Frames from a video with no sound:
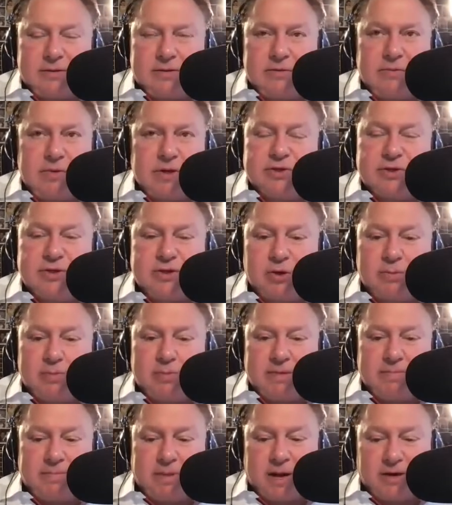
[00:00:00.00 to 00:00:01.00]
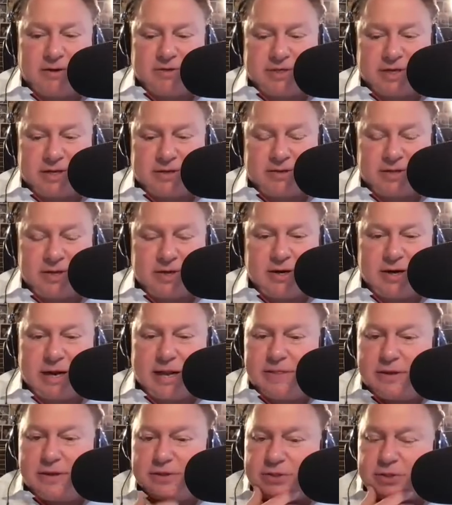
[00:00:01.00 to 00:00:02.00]
there's so many buyers out there
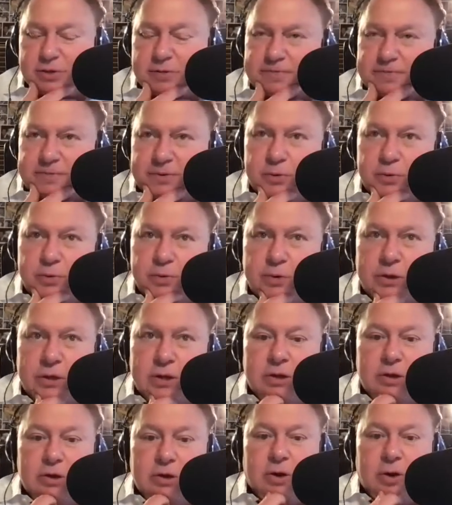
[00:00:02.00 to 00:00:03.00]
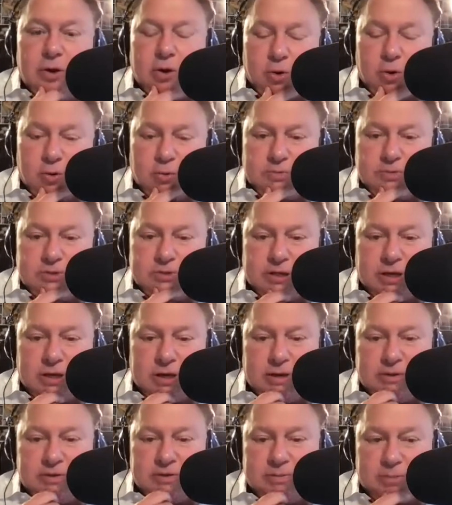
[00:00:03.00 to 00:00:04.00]
and there's so few homes
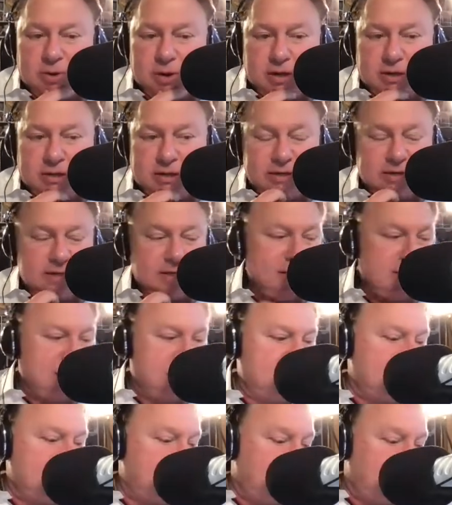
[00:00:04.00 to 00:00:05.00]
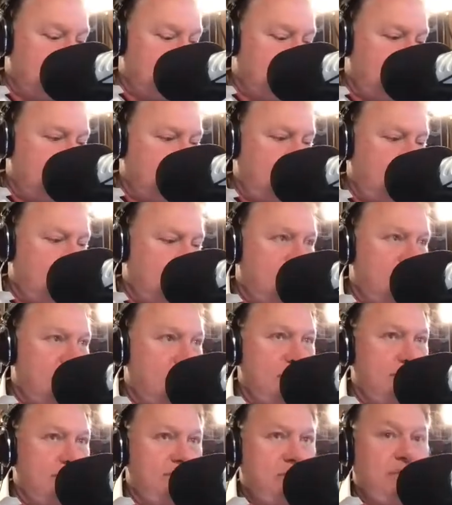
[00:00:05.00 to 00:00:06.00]
on the market. It's creating
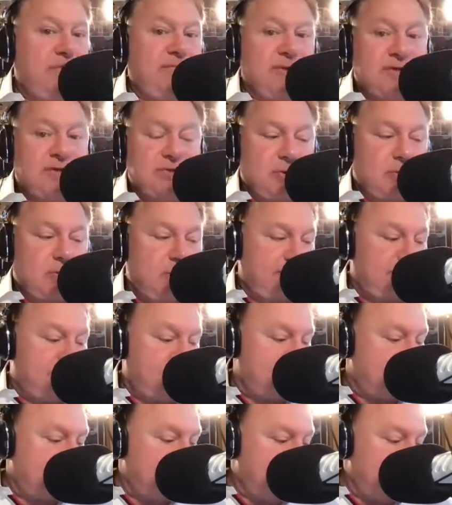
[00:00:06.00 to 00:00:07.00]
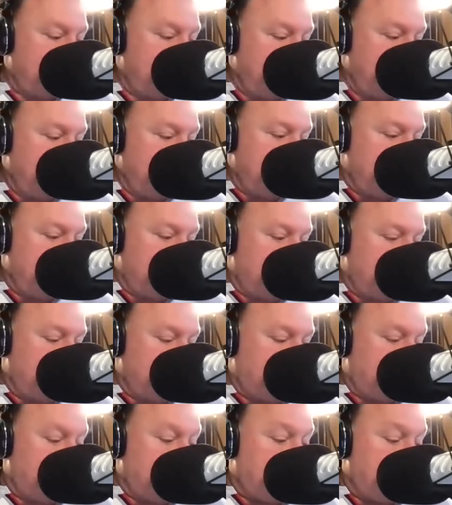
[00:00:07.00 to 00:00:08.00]
a perfect storm for
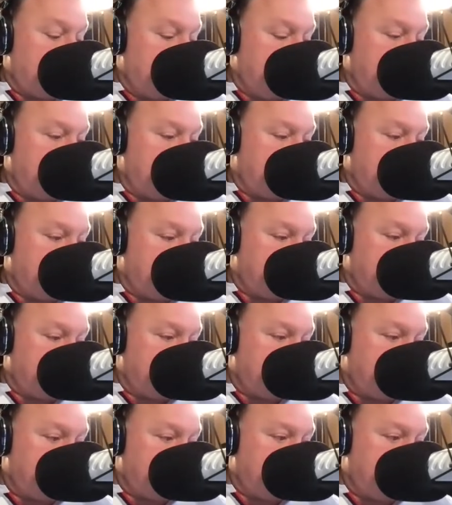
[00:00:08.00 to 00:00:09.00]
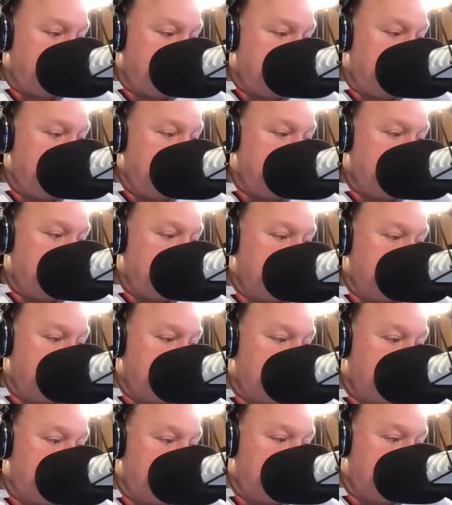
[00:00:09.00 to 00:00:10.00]
a lot of difficulty for a lot of people and a
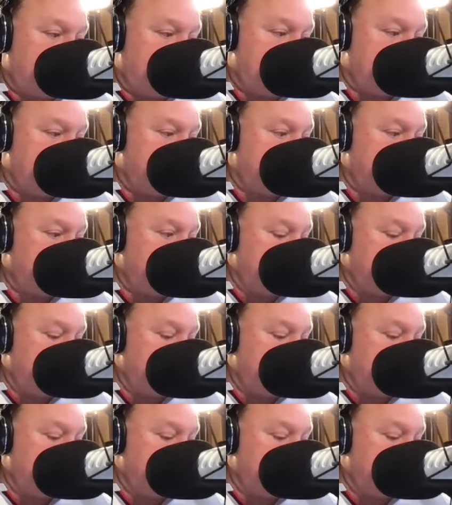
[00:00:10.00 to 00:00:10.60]
lot of angst.